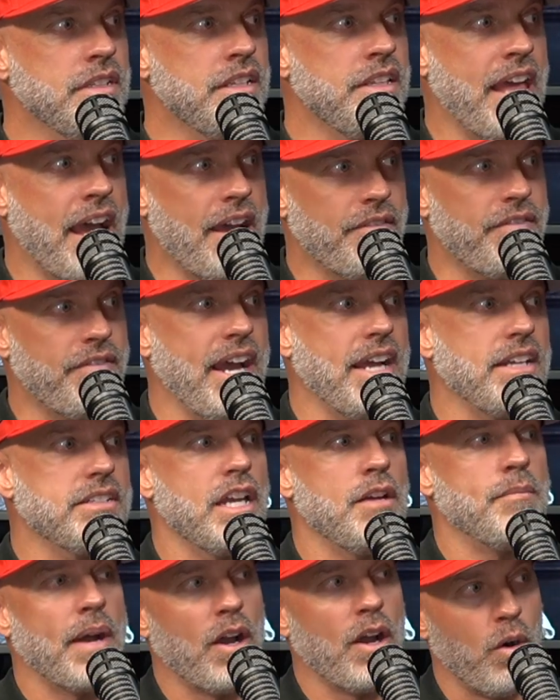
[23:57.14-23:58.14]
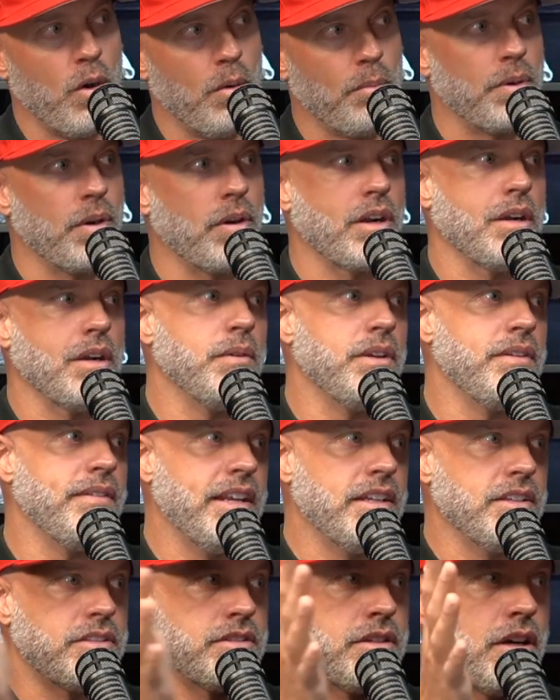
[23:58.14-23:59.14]
That fast. And my whole program would have
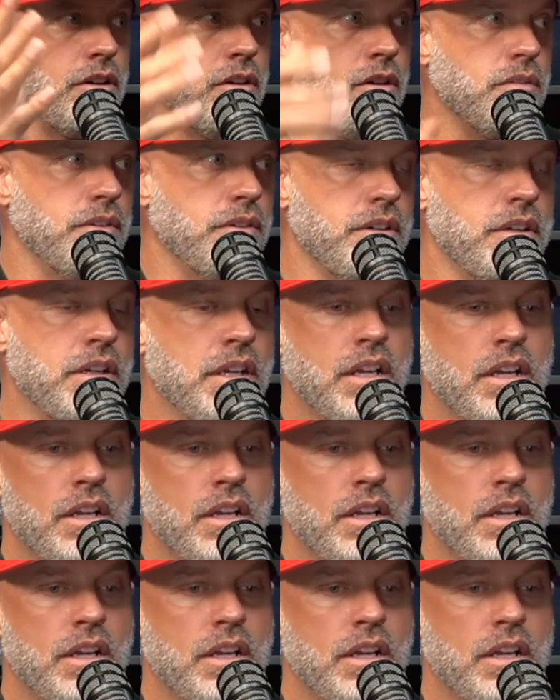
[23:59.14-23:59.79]
had to start over.